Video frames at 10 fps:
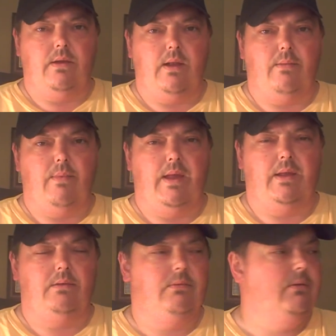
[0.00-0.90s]
I
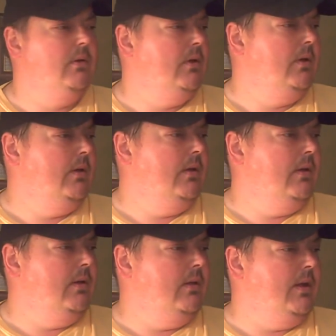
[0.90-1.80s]
may,
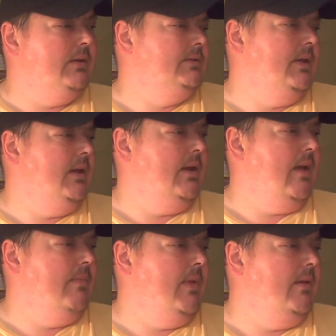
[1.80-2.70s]
like I said,
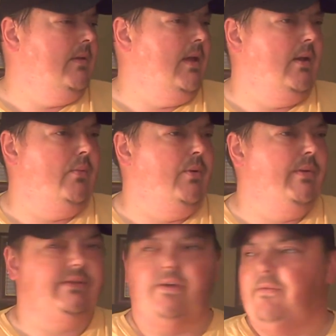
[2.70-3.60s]
I don't put
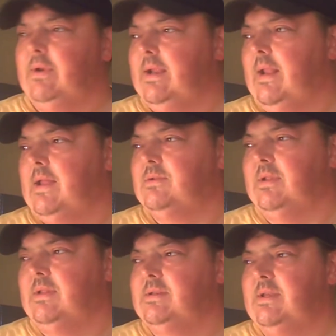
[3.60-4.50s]
myself on deadlines with
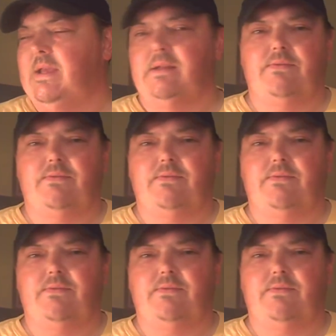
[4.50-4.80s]
any of these kits.